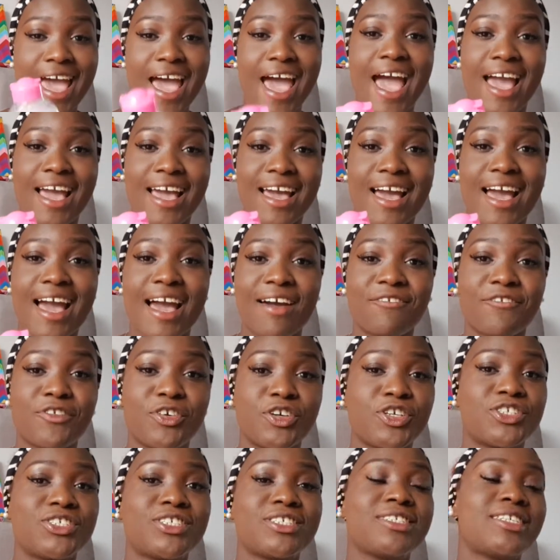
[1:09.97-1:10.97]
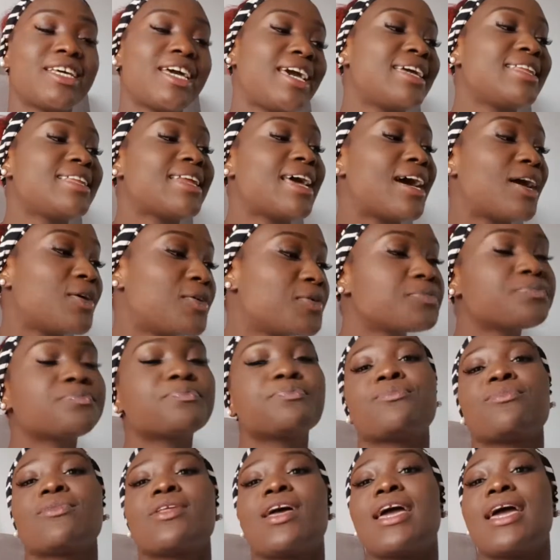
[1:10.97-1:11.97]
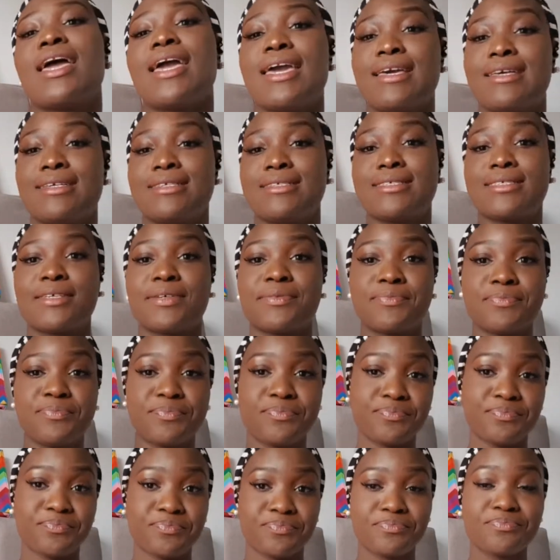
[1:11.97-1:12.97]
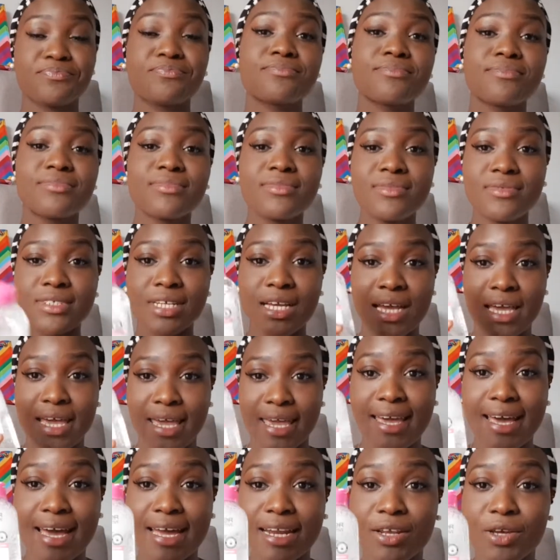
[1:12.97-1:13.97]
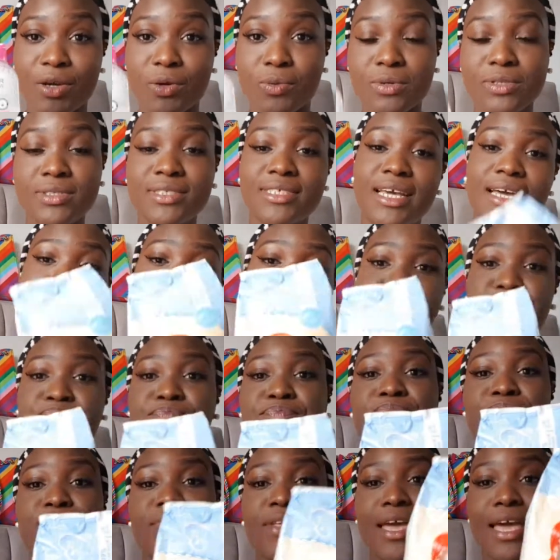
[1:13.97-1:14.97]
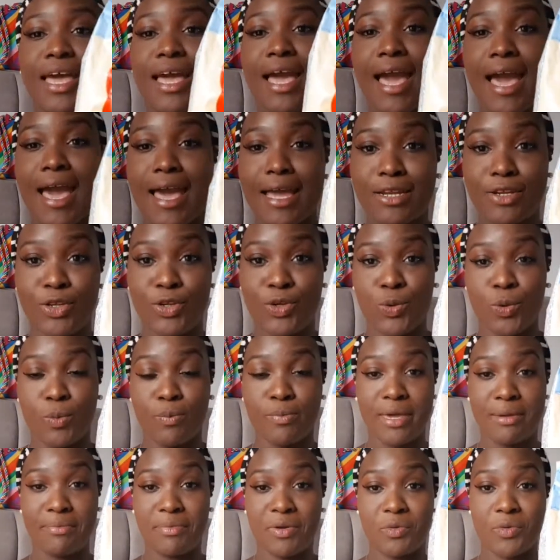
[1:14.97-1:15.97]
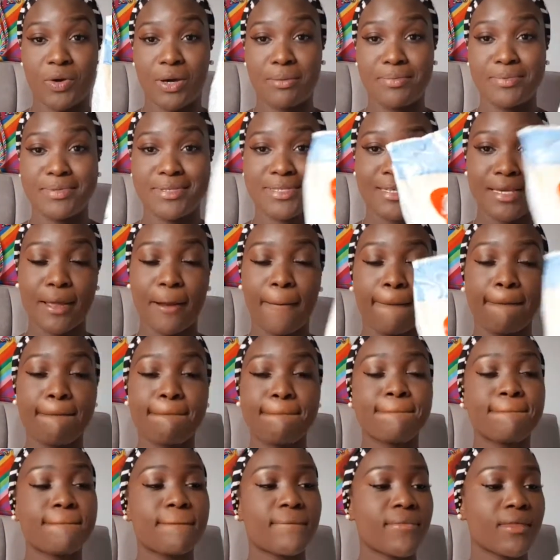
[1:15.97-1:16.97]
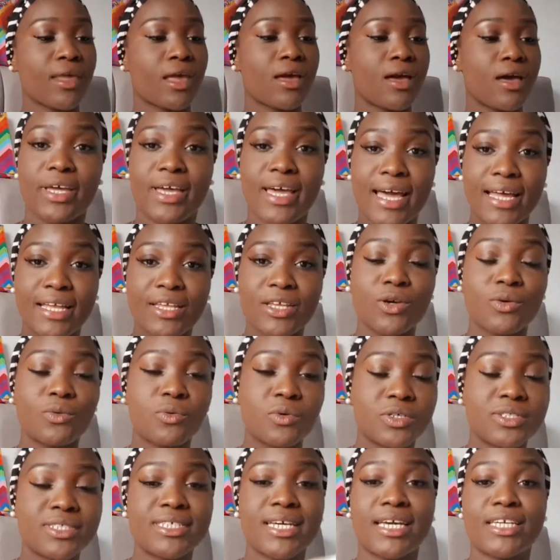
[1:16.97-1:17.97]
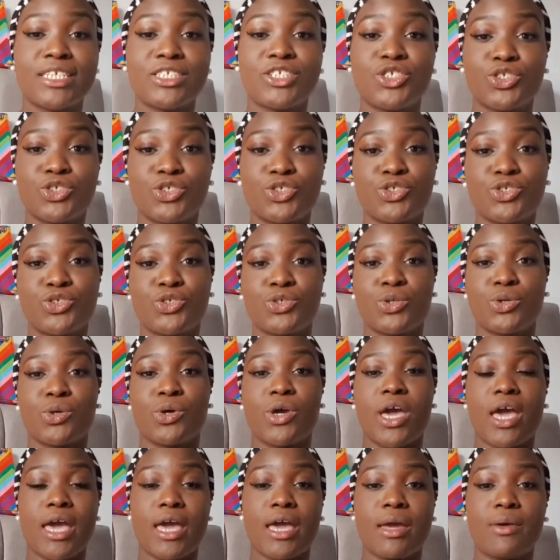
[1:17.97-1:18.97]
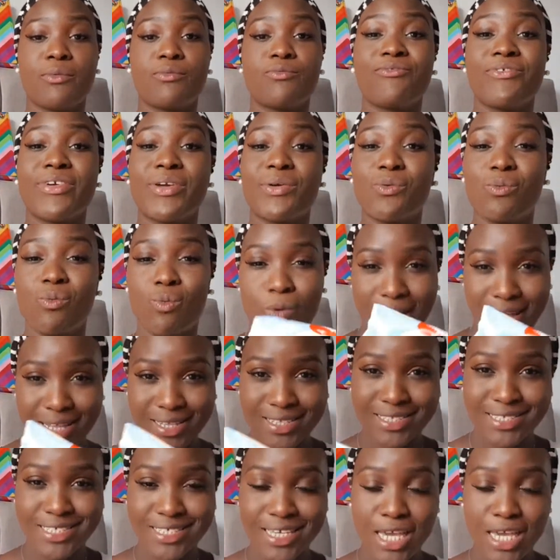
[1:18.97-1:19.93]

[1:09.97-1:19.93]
hack I have for you today now is the Garnier water and your baby wipes. The Garnier water is used to re-wet